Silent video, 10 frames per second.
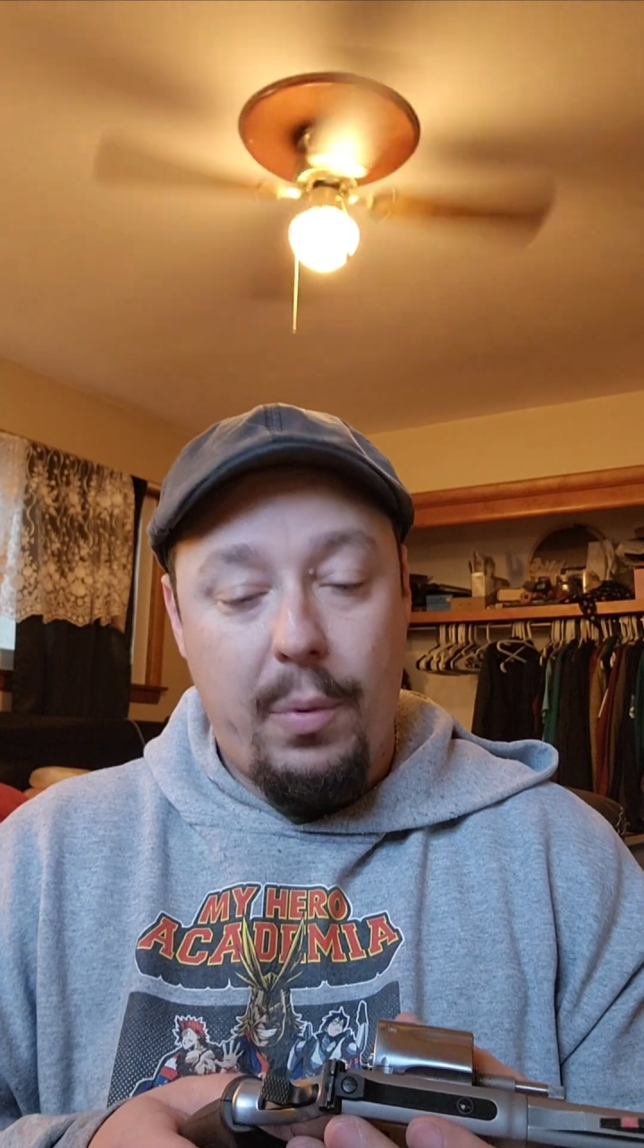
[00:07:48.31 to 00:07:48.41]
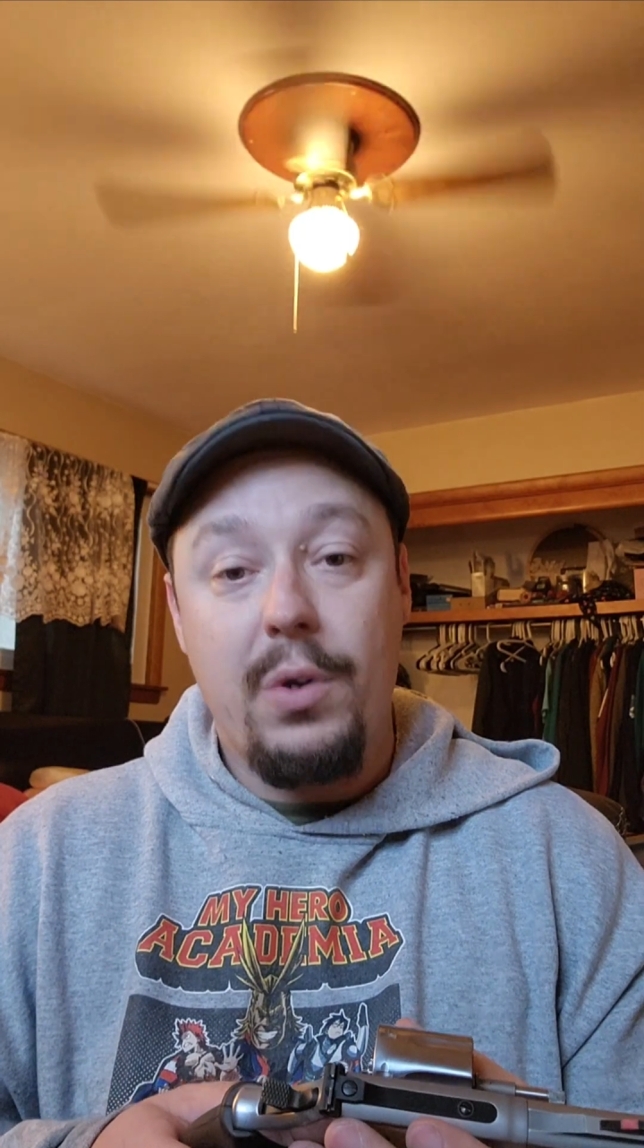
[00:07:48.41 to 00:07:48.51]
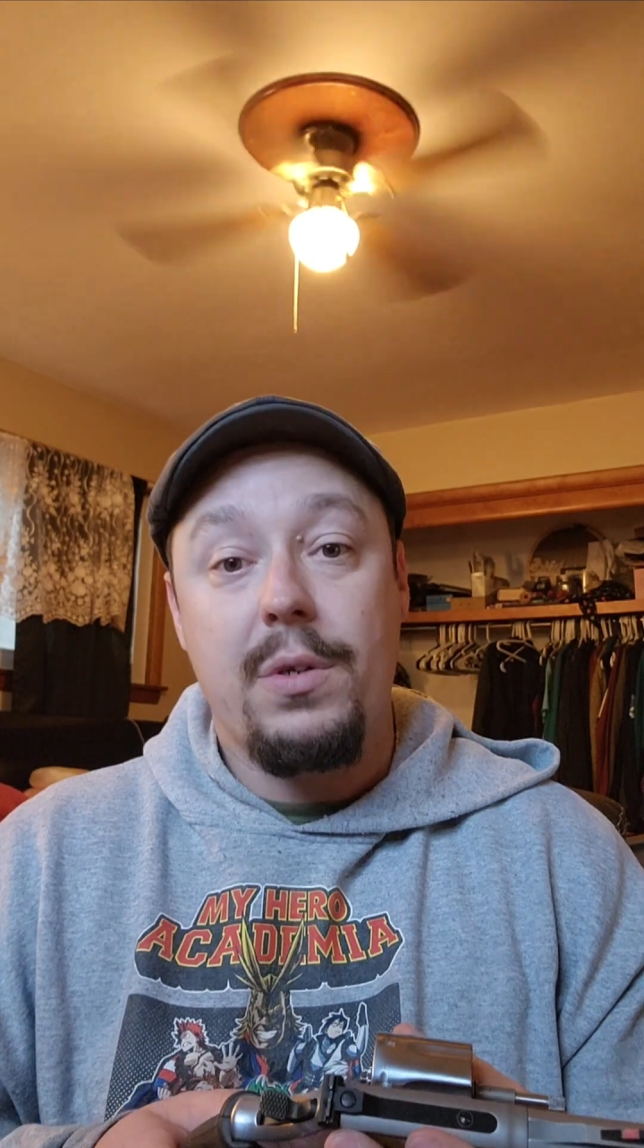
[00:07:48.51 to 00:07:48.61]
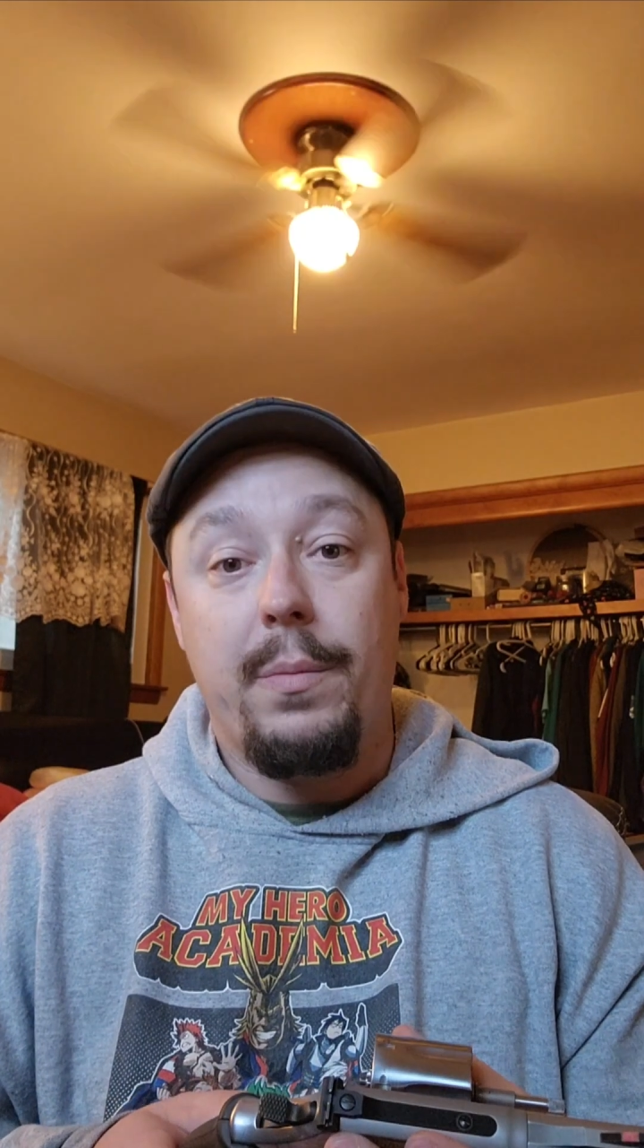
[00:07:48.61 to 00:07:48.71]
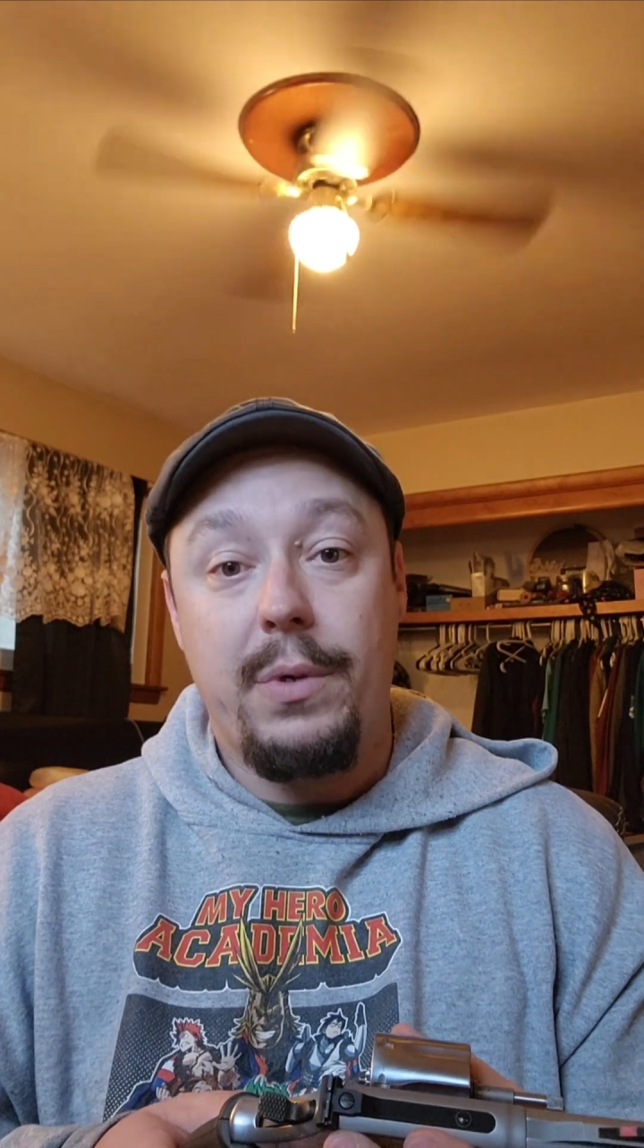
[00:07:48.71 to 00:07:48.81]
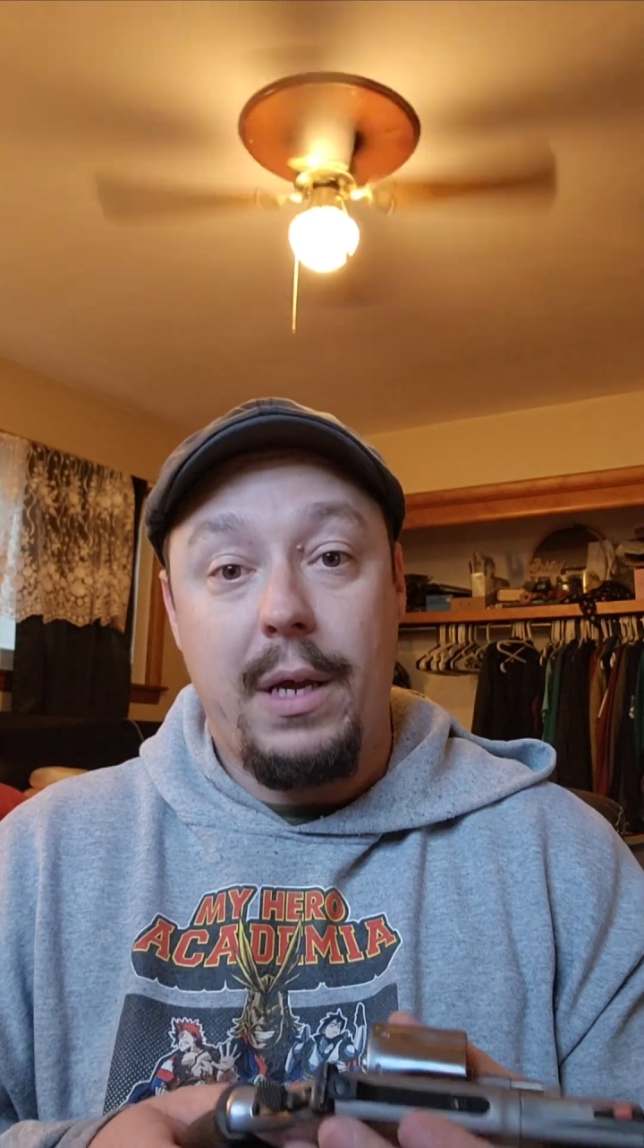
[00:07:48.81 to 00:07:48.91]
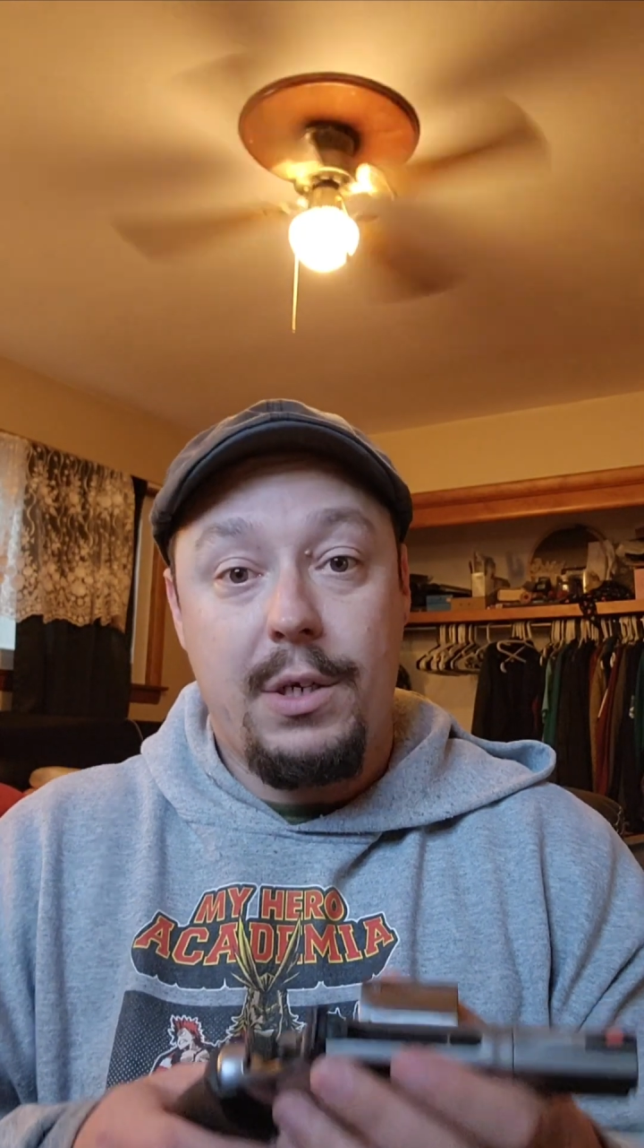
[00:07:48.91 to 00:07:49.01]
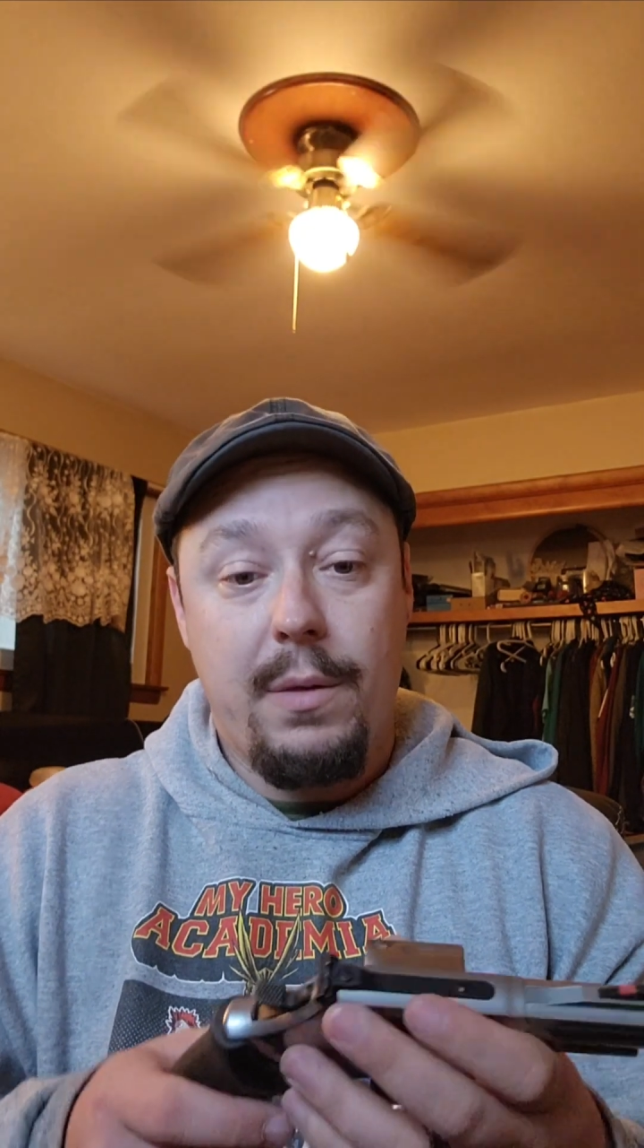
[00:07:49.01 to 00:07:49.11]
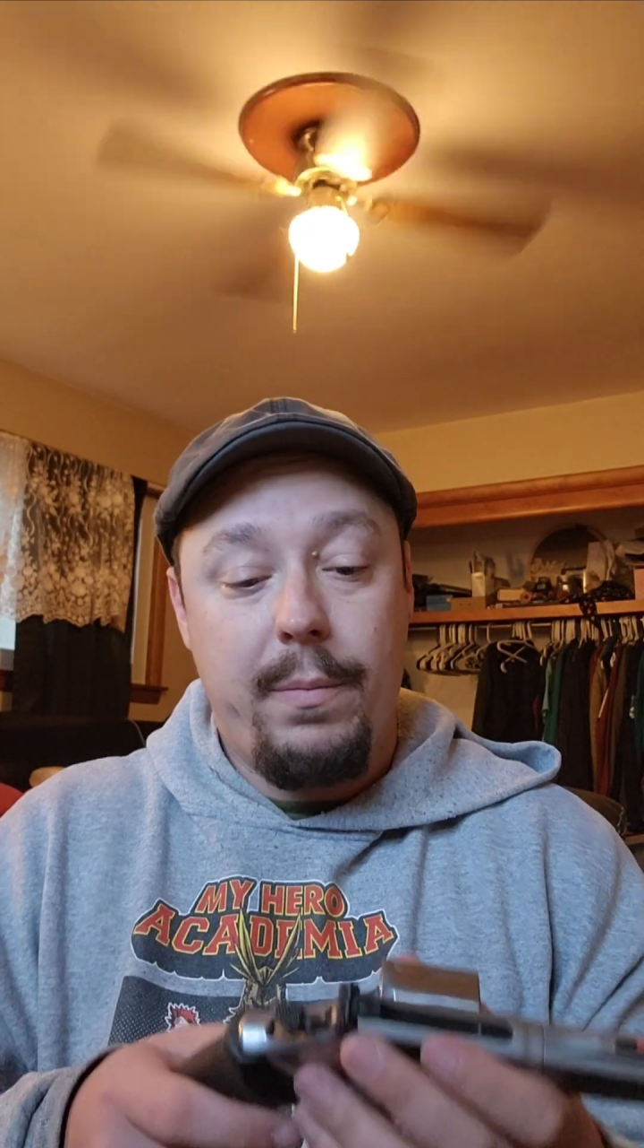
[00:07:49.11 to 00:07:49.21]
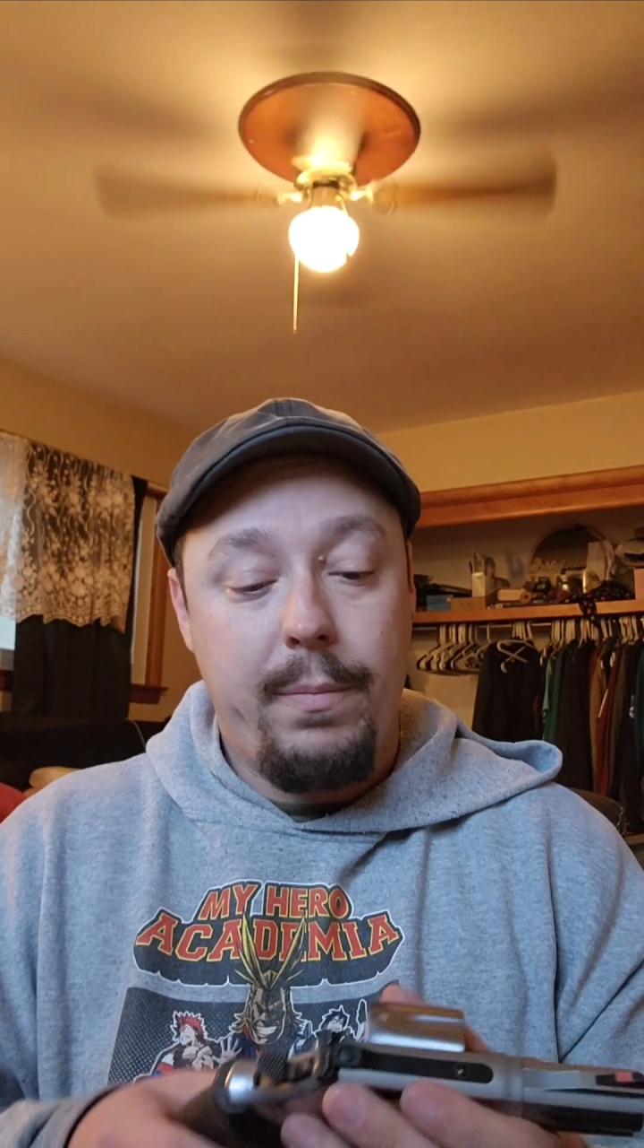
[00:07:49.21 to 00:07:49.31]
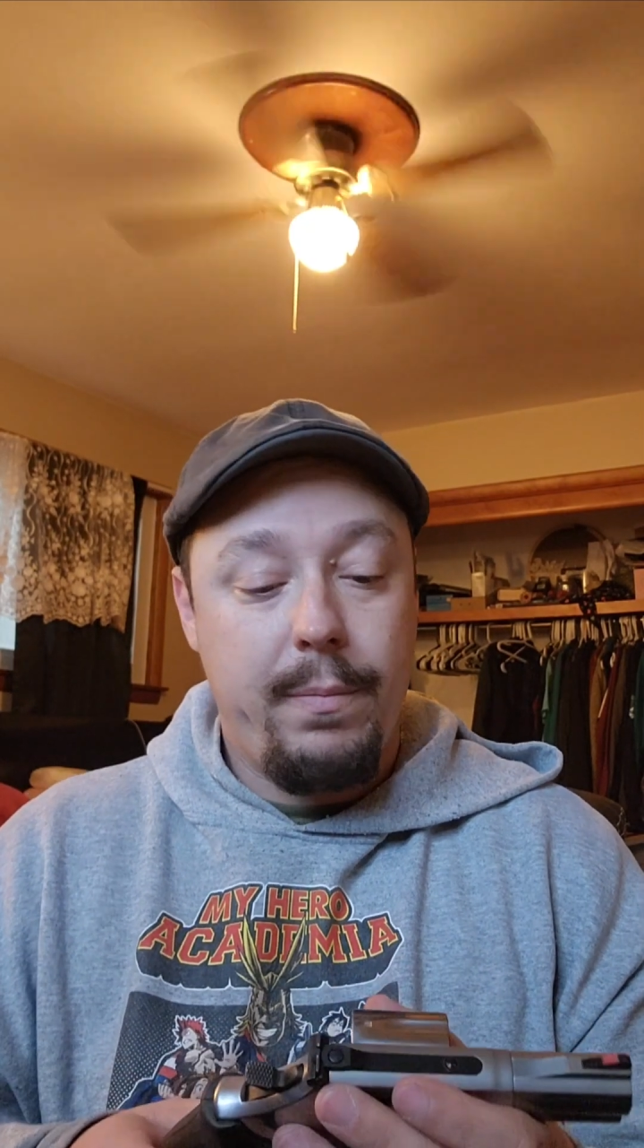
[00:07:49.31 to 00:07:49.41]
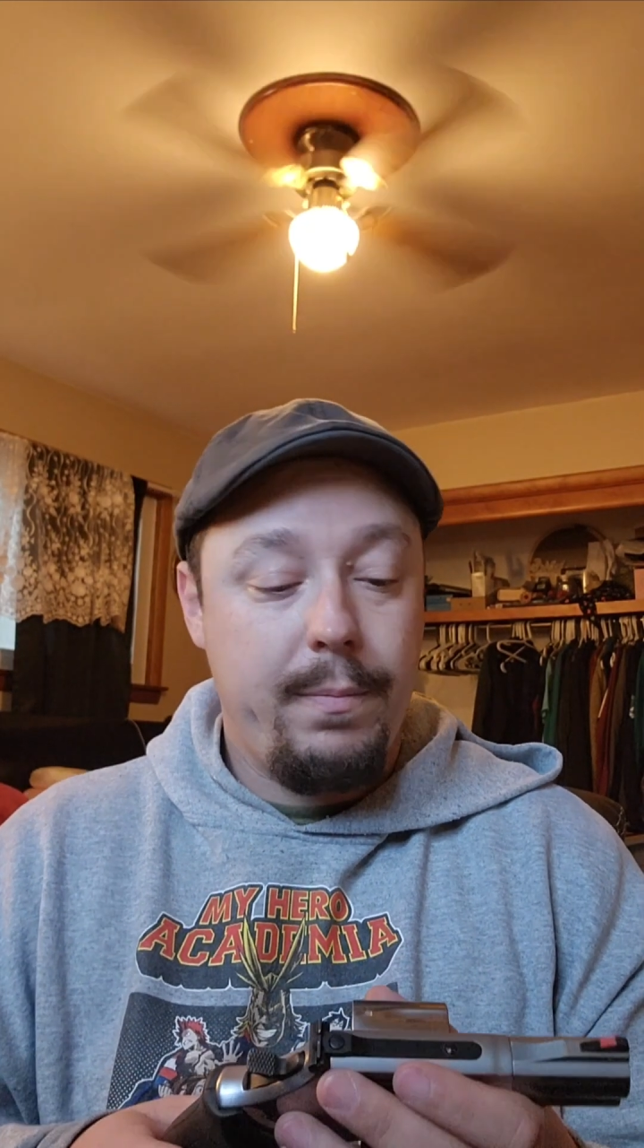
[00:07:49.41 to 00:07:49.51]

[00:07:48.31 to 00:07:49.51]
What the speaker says: personal protection,